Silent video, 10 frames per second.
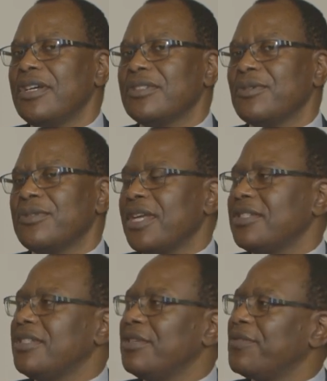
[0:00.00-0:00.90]
So
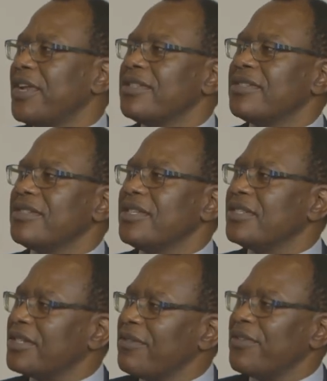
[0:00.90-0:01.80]
that difference
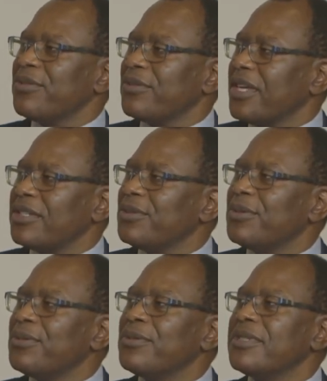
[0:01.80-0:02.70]
is revenue that you
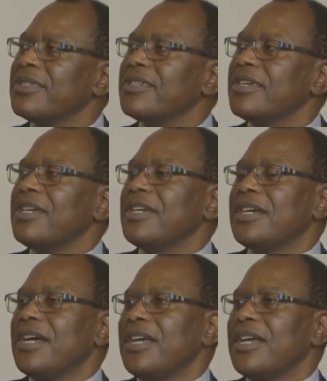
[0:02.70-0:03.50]
lose. Mm-hmm.